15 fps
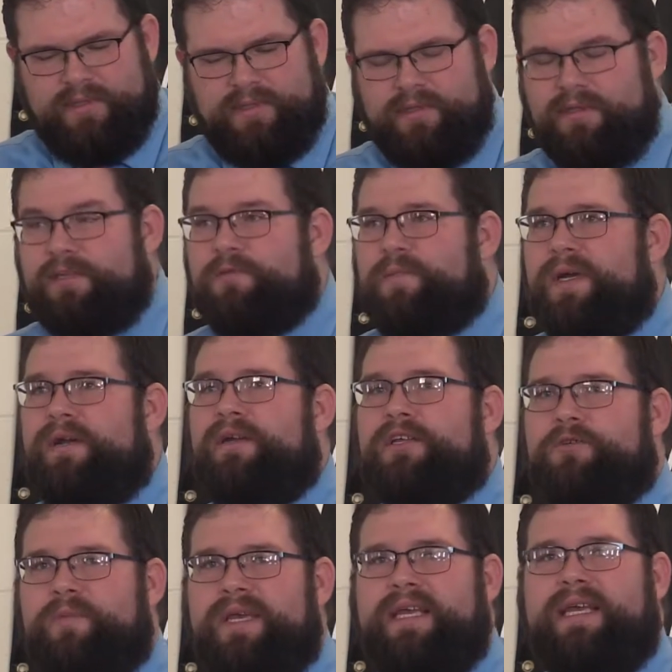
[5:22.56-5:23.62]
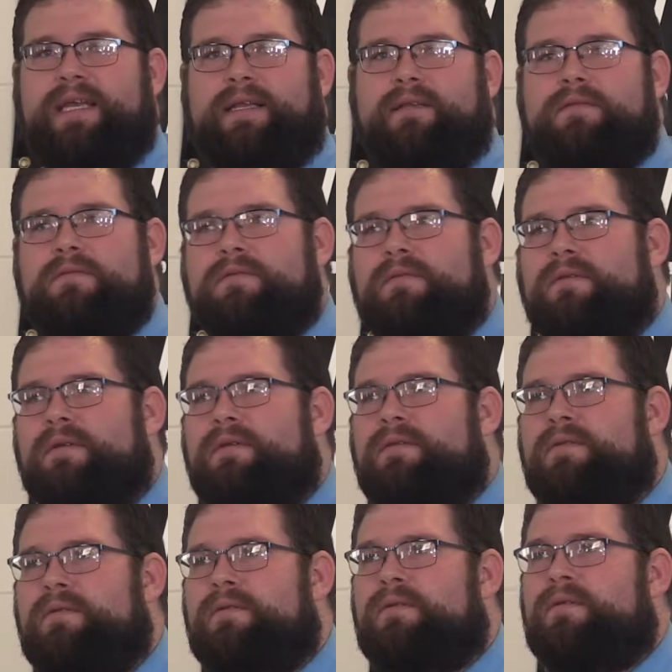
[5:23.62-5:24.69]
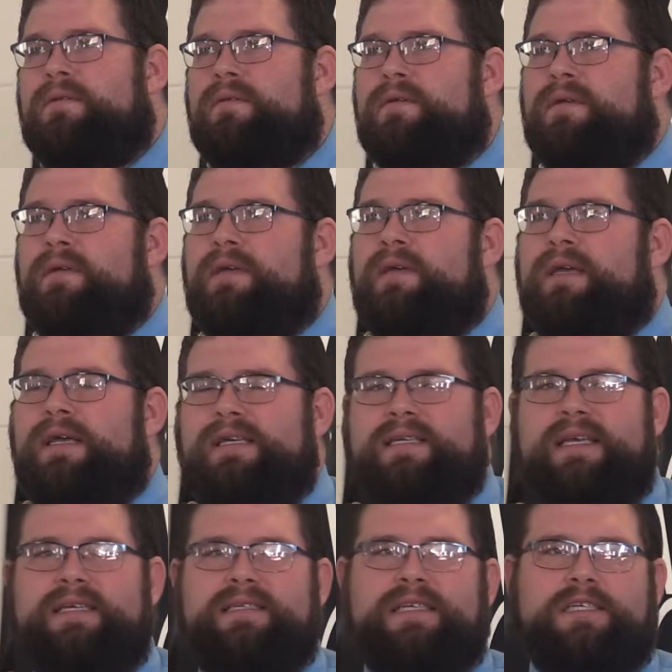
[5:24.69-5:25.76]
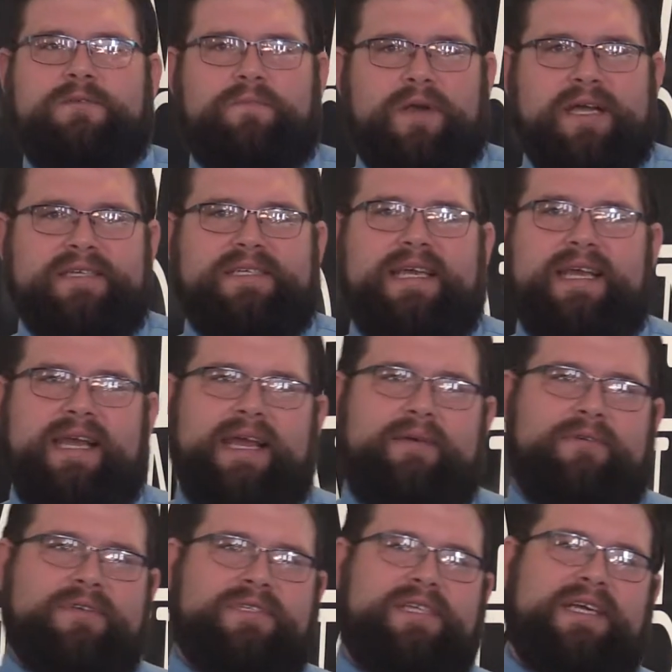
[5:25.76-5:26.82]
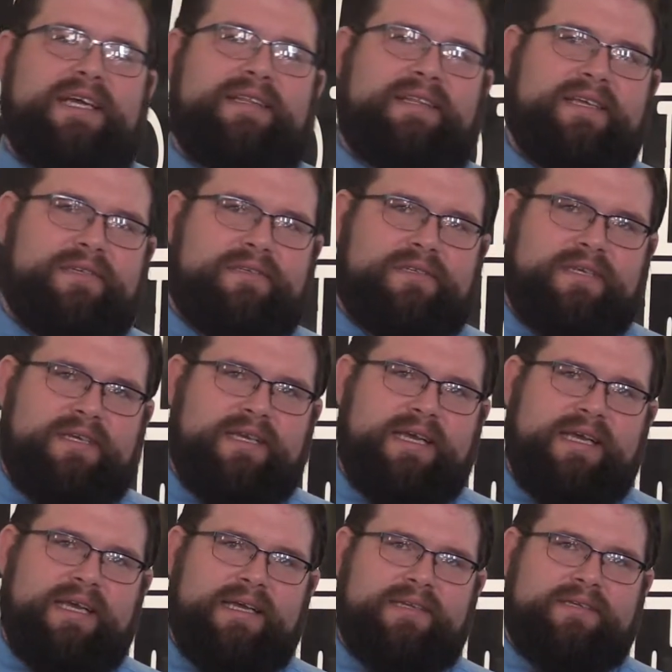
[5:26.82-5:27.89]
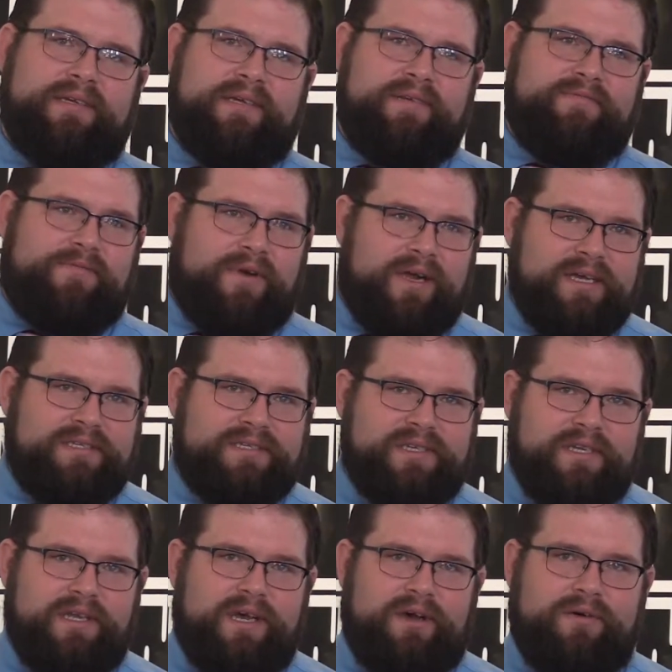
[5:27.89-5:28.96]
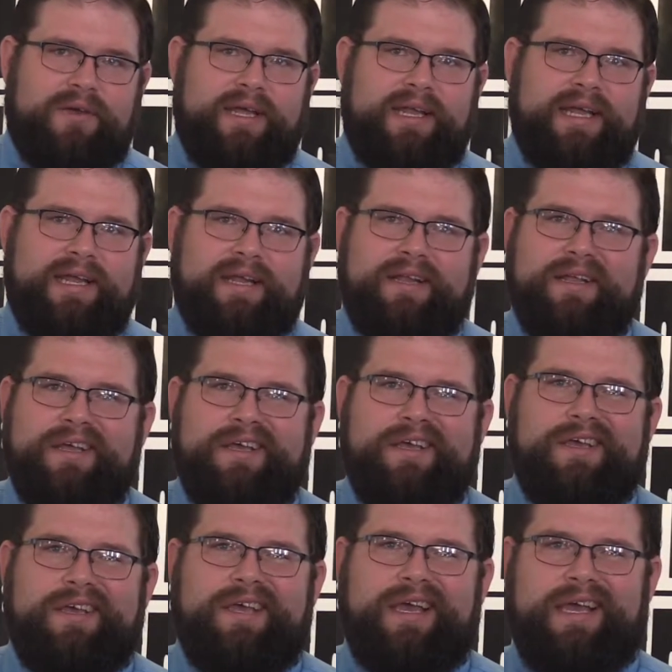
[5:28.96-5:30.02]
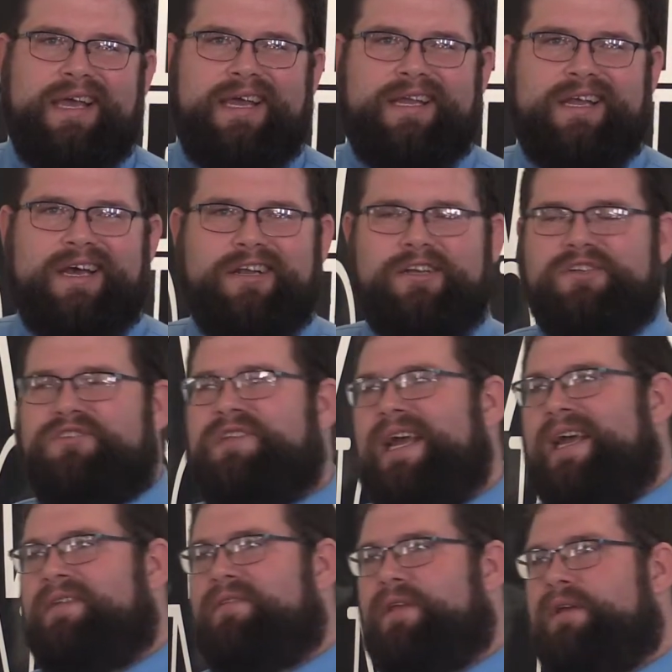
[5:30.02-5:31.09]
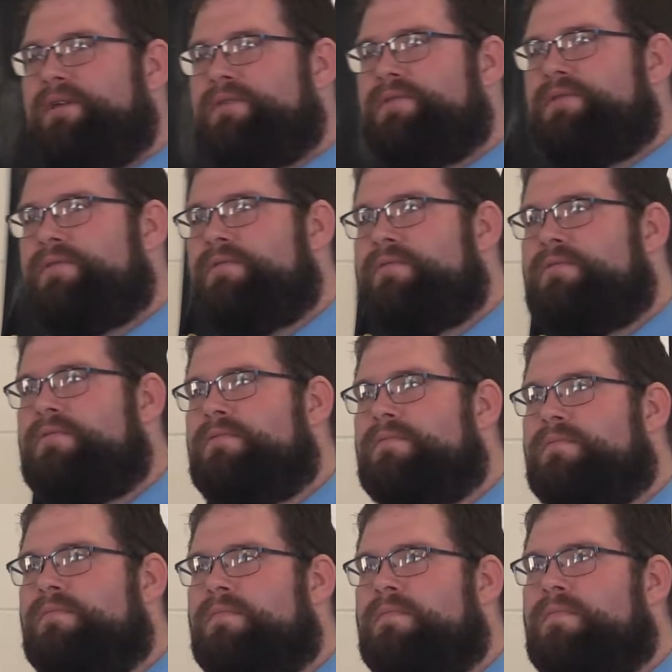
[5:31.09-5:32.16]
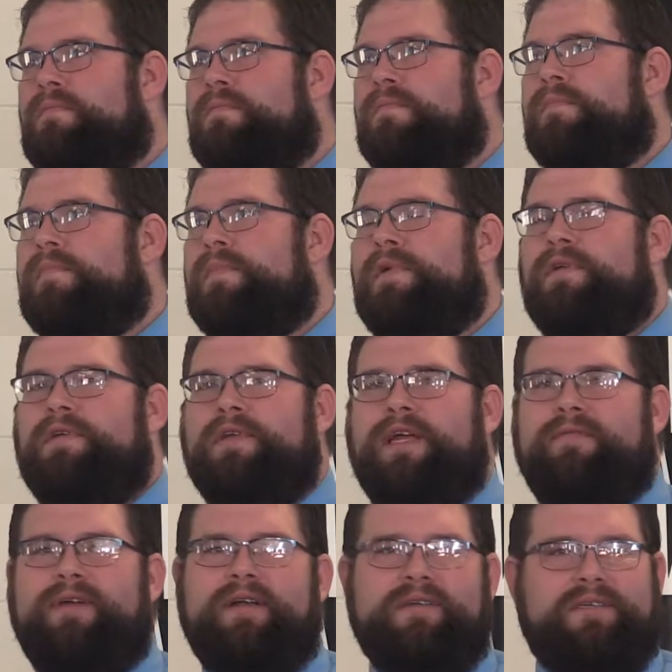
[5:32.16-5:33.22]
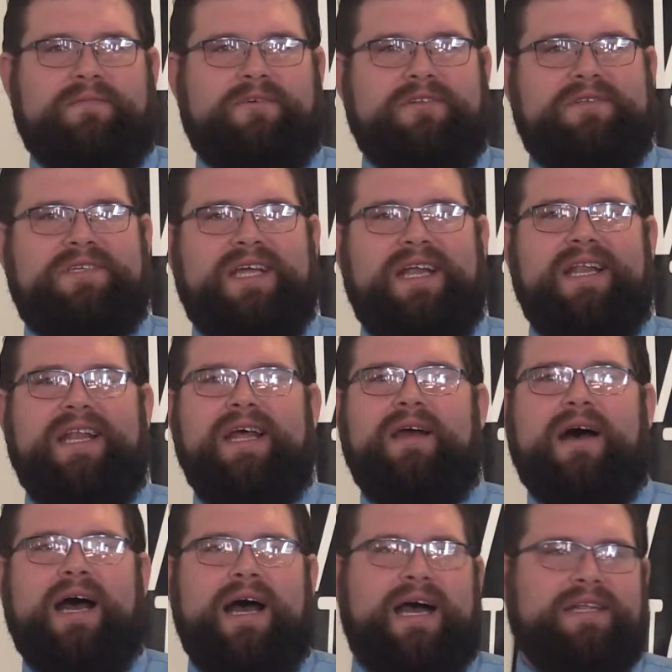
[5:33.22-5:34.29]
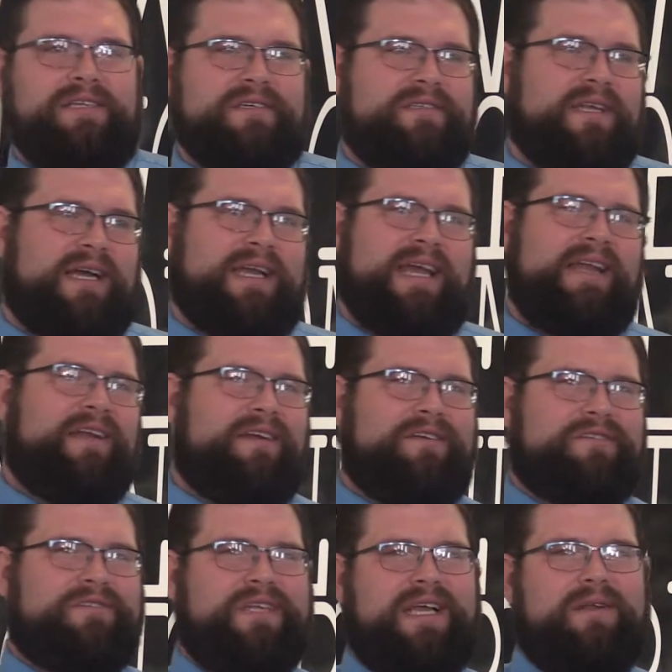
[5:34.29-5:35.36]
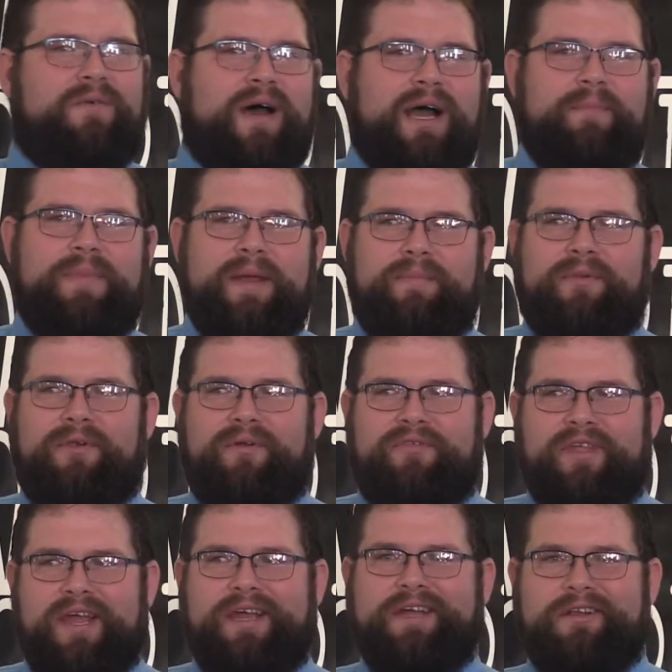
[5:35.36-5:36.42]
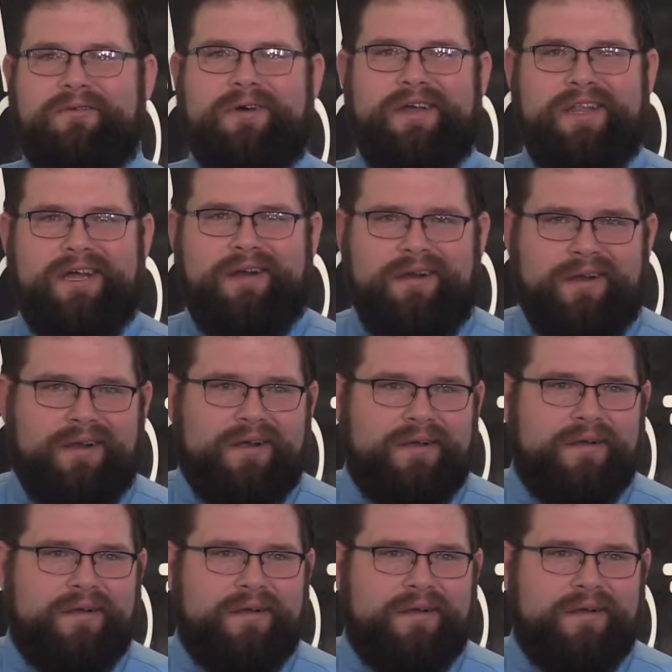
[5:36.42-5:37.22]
The Spirit is speaking. He, he's expressing, he, wants to get this to, to, for us to know and, and, understand this. You ever hear someone say today, oh, I, I just, I can't understand why people are thinking the way they are.